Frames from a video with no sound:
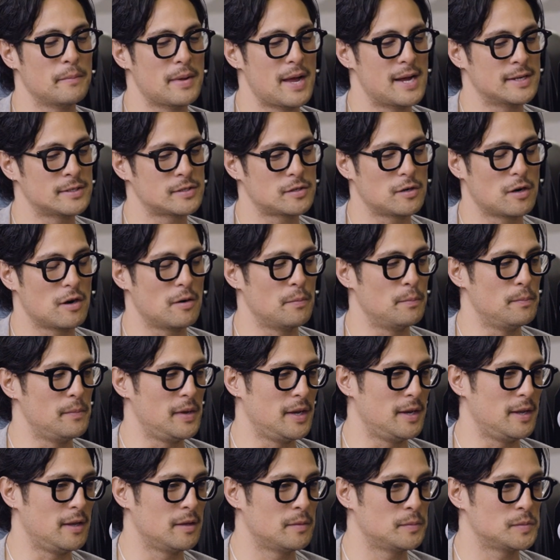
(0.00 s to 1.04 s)
master our
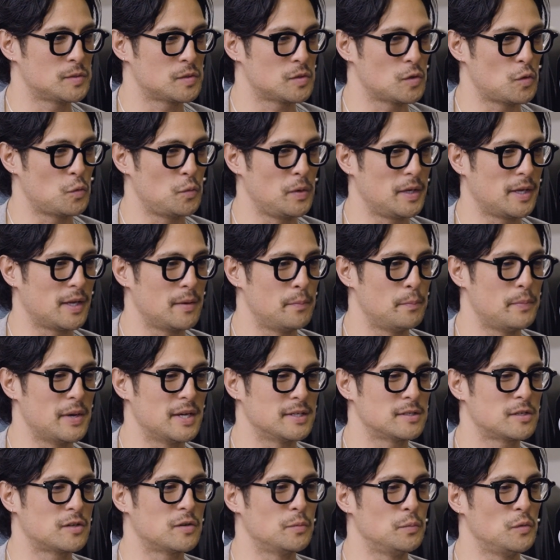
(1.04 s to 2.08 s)
medium, so we can
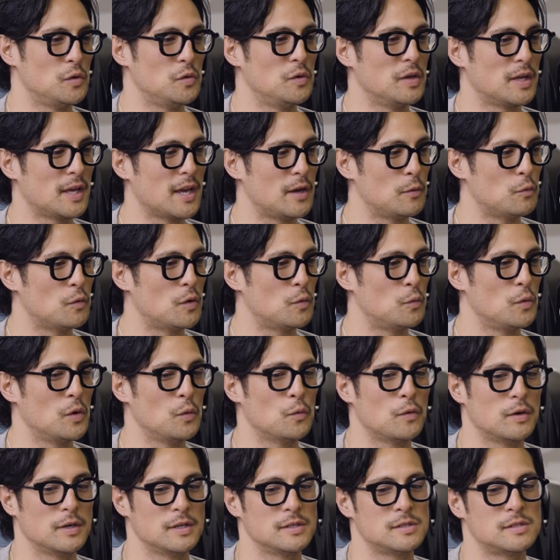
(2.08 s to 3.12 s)
best communicate what we
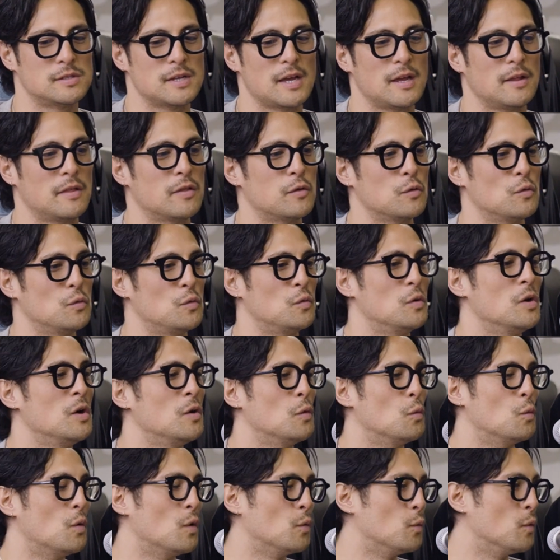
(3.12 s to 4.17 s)
want to say through
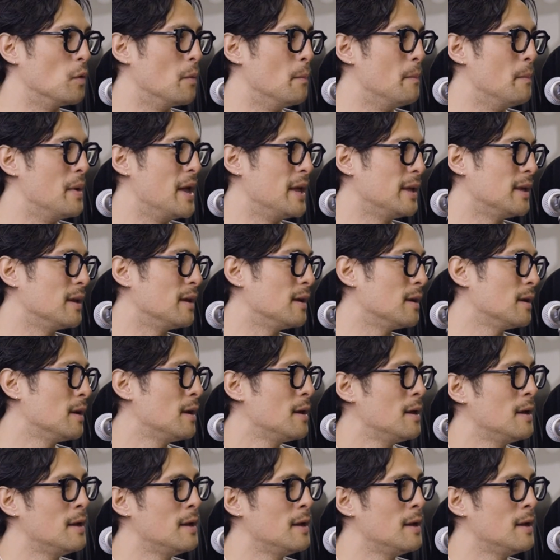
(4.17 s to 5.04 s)
what we're making.